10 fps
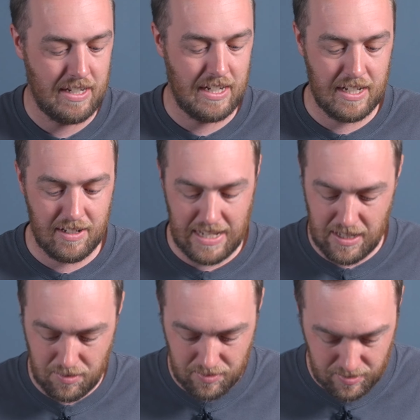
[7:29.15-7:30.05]
And
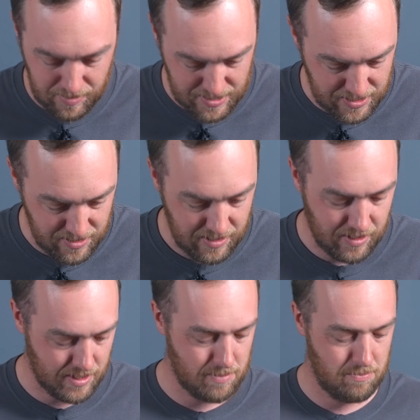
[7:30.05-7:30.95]
now, oh, it's actually
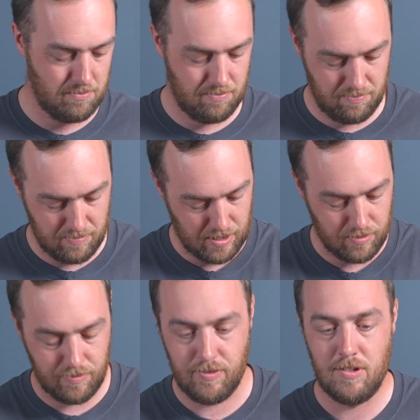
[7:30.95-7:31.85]
got some
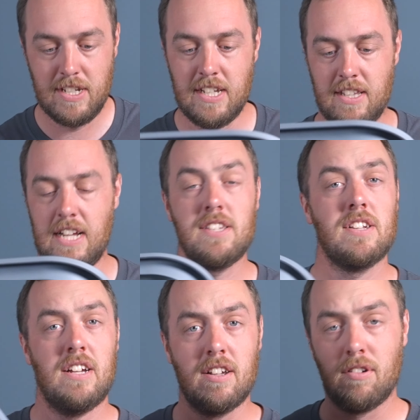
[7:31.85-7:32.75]
old food in it. That's
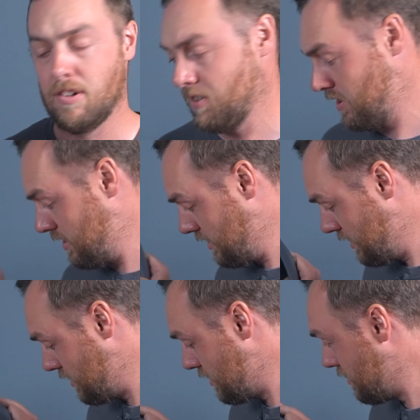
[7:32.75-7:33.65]
kind of gross.
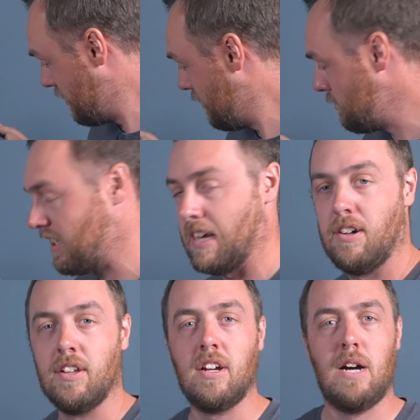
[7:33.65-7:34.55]
Let's just empty that
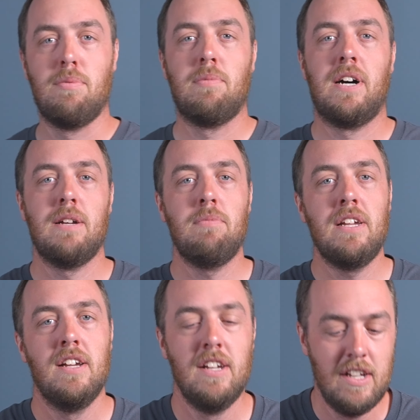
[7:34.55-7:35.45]
on the carpet behind
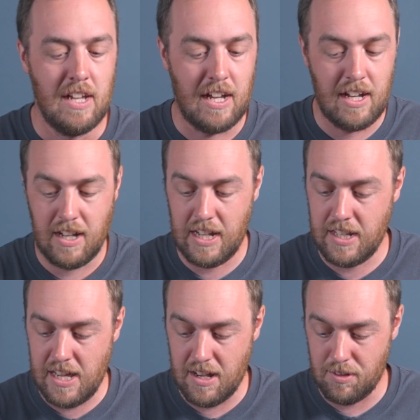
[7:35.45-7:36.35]
me.
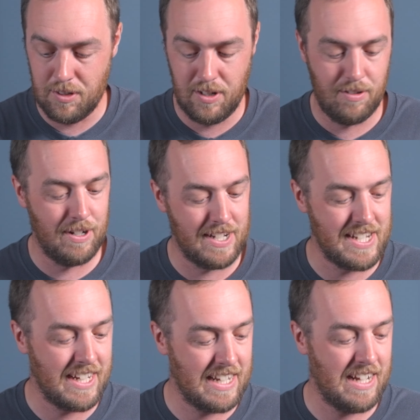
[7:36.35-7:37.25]
And now when I
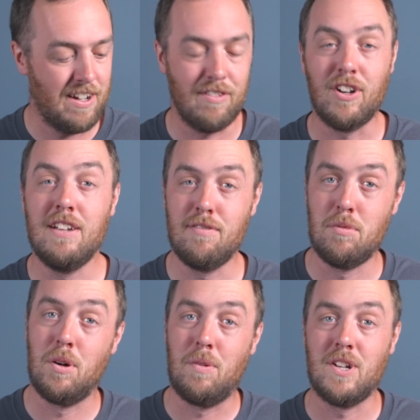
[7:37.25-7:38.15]
take it out, I've got even
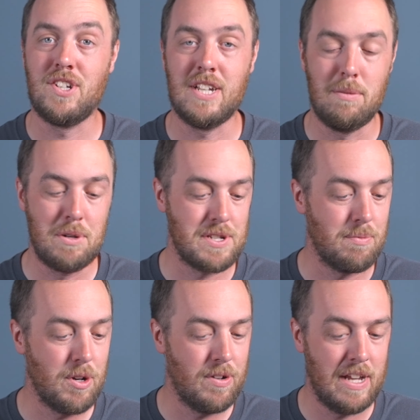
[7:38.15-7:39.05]
more washing up because I'm
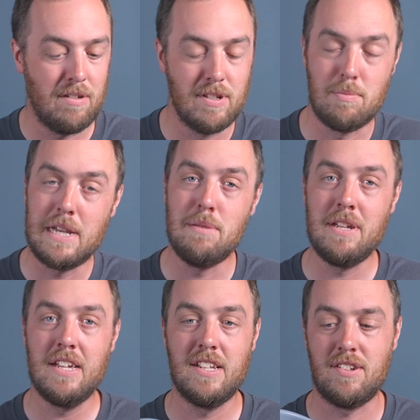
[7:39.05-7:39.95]
going out with a
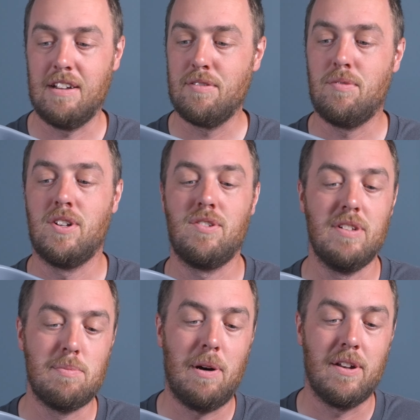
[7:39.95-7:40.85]
baby. So I have to wash all
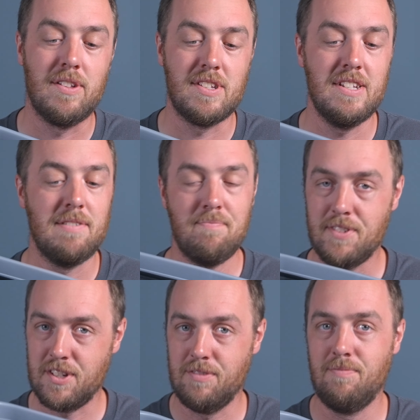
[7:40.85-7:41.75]
his bottles in it.
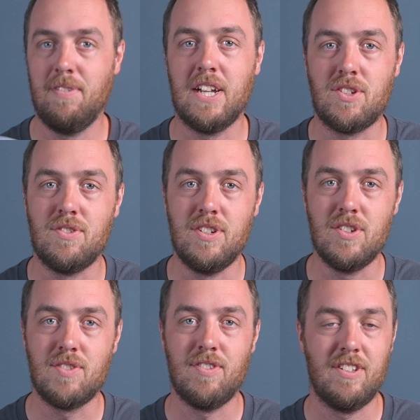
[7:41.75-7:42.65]
So extra
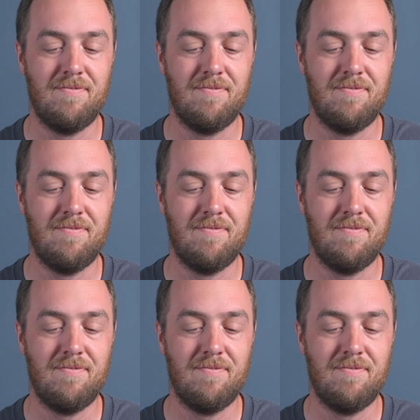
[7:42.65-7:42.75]
useful.